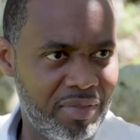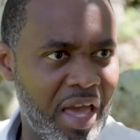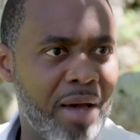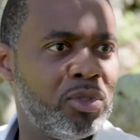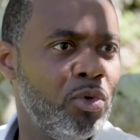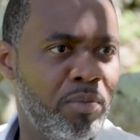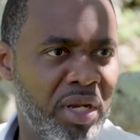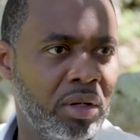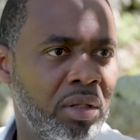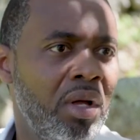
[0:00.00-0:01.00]
the absolute
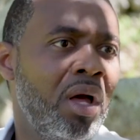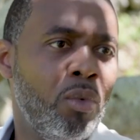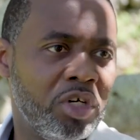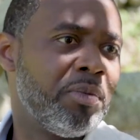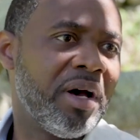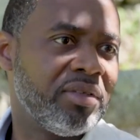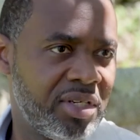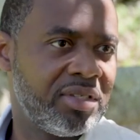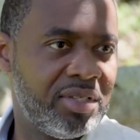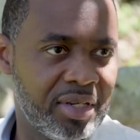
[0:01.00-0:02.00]
middle, which is about
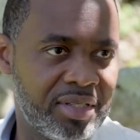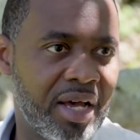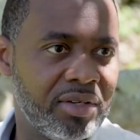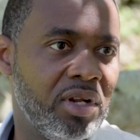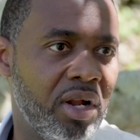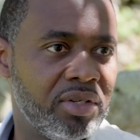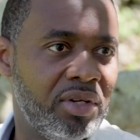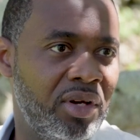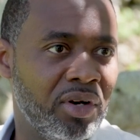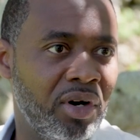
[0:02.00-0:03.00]
$66,000
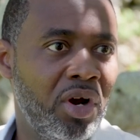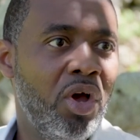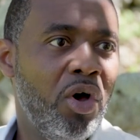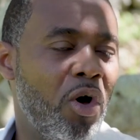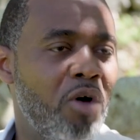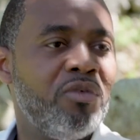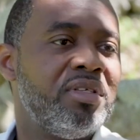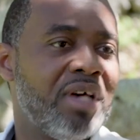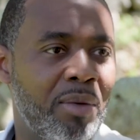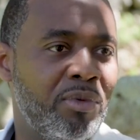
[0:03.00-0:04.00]
a year, over
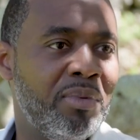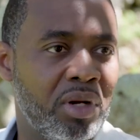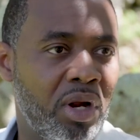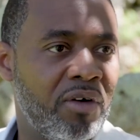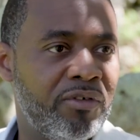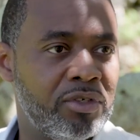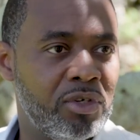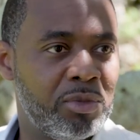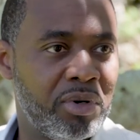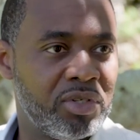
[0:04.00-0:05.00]
the time we've been in office,
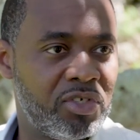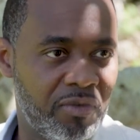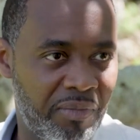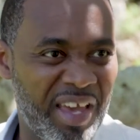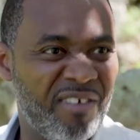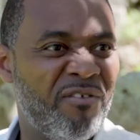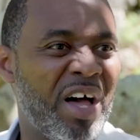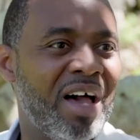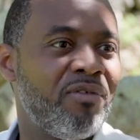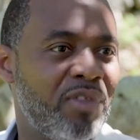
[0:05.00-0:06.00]
those persons have paid
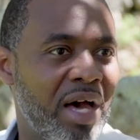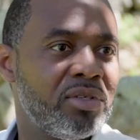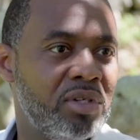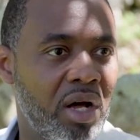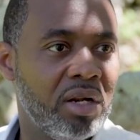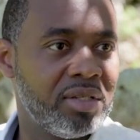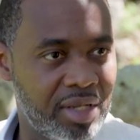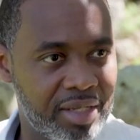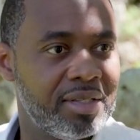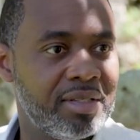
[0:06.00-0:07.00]

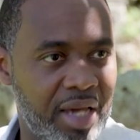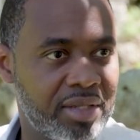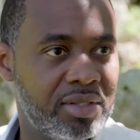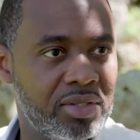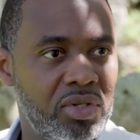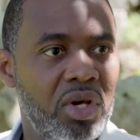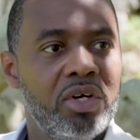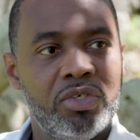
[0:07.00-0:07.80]
$5,000 less in taxes.